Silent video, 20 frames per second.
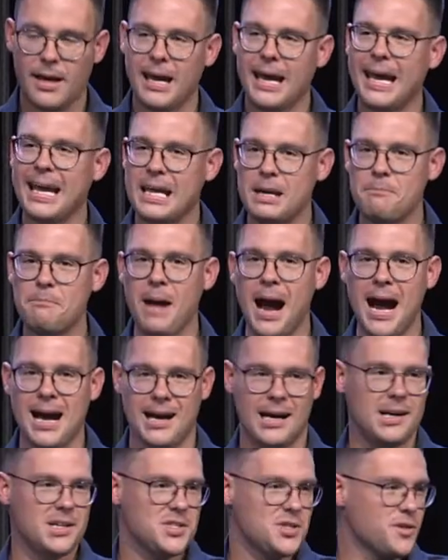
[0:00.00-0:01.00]
in my
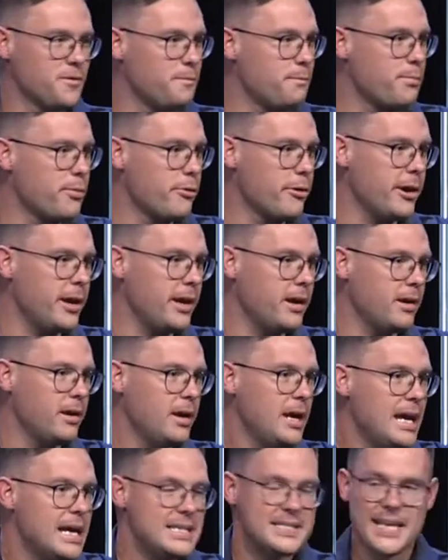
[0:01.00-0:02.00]
house of prayer.
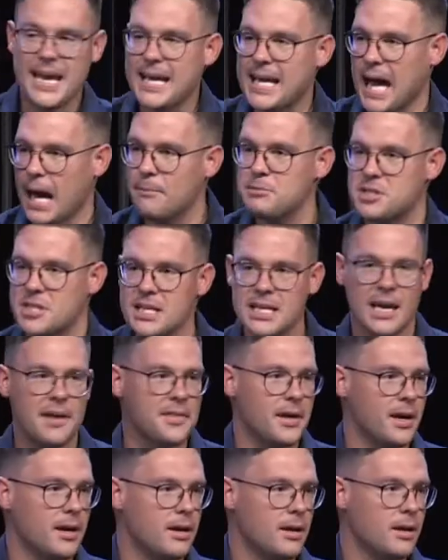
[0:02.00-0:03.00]
He's saying, Come
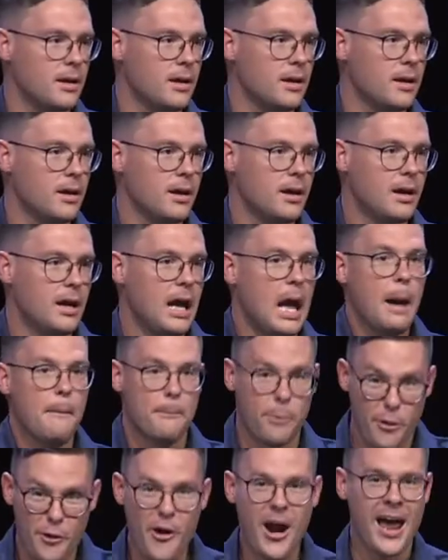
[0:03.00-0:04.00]
together,
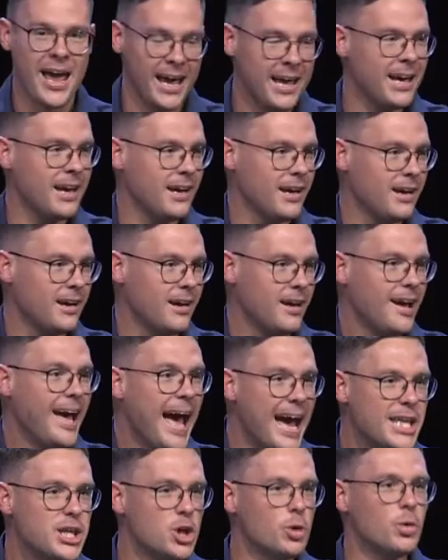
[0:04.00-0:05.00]
pray,
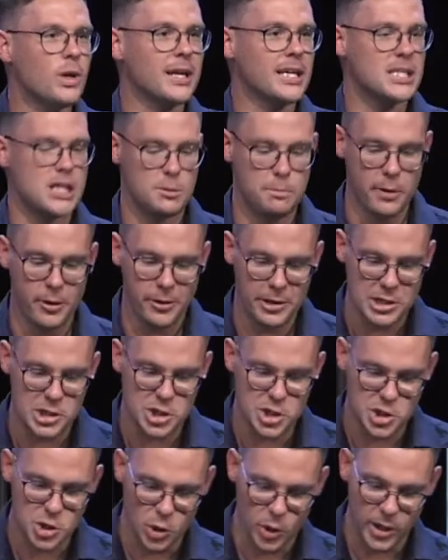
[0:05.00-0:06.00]
and you will
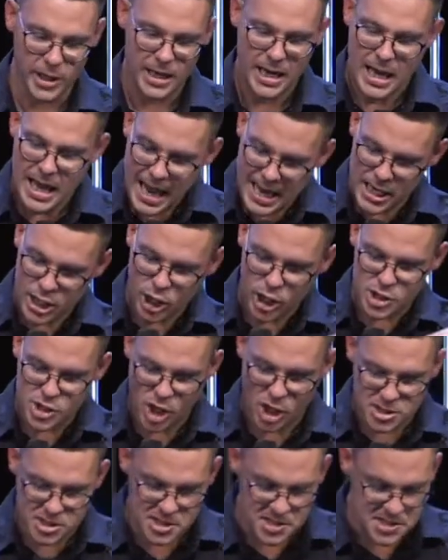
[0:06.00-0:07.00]
experience joy. And he goes
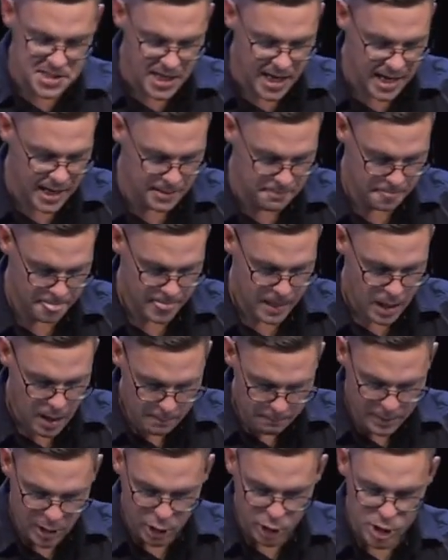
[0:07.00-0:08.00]
on to say,
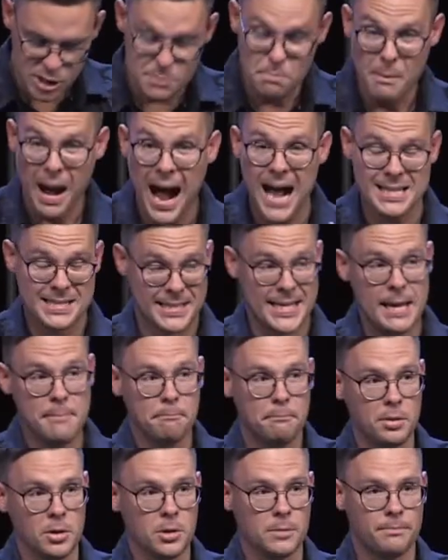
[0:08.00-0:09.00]
Because my
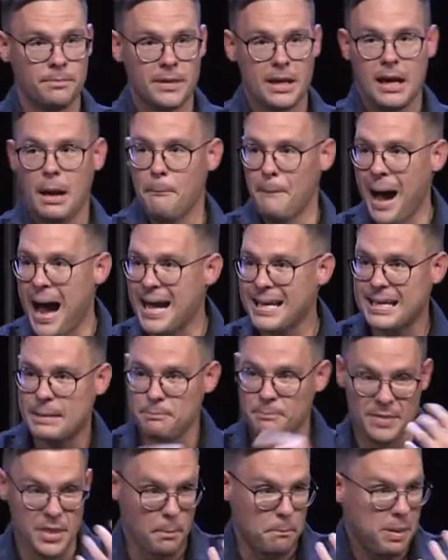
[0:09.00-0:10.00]
temple, my,
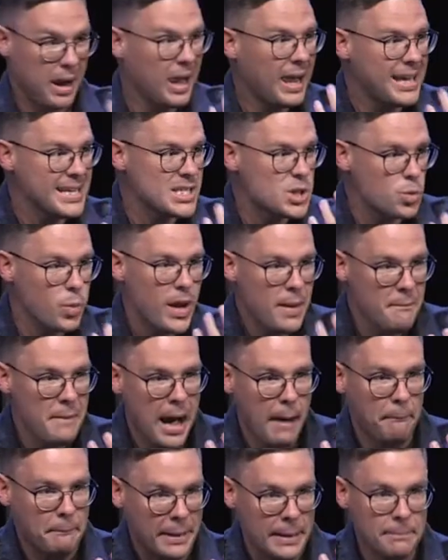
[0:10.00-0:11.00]
the place where my
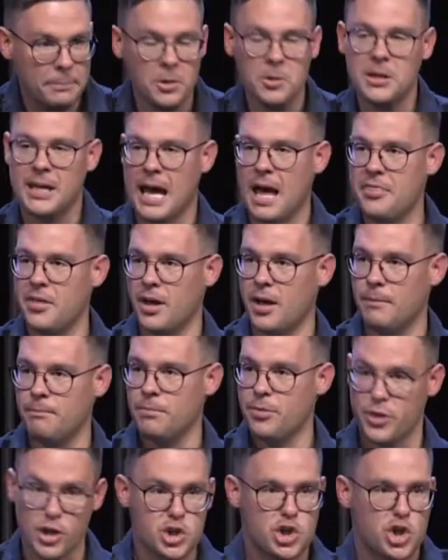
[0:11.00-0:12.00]
people gather,
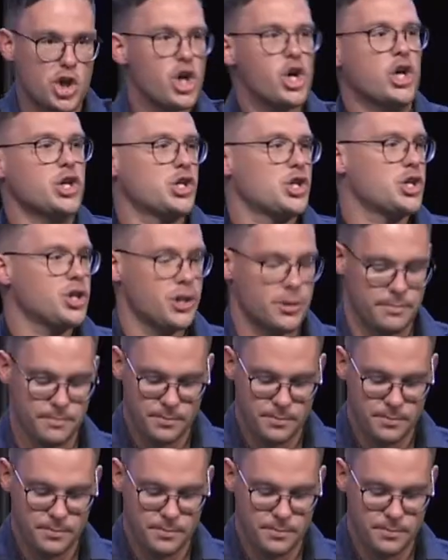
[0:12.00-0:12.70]
the church,